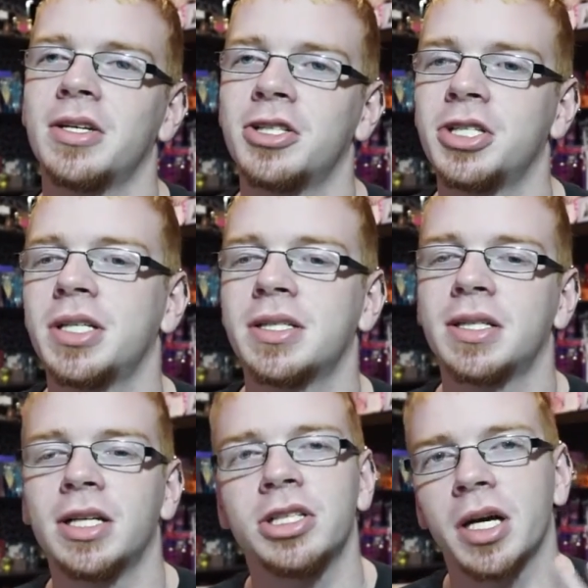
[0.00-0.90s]
she is
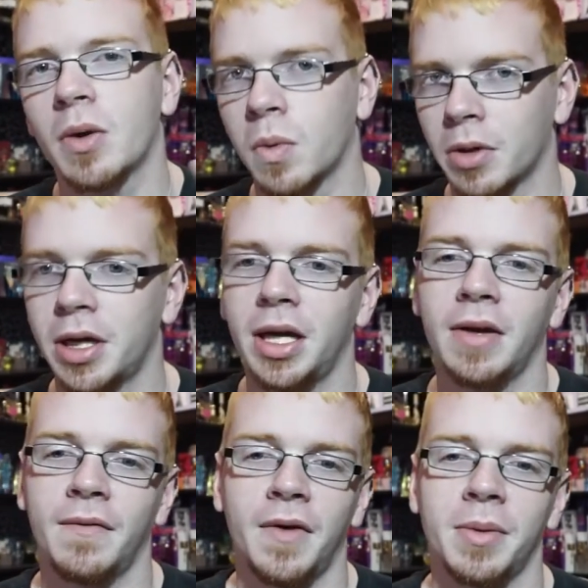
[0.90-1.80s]
such a quirky
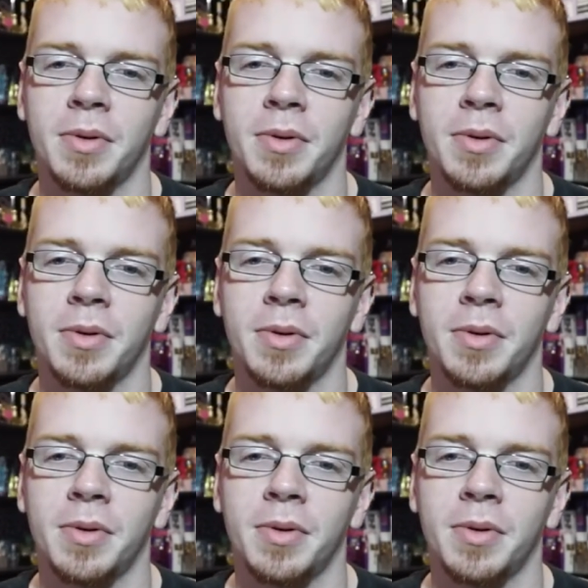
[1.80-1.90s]
and fun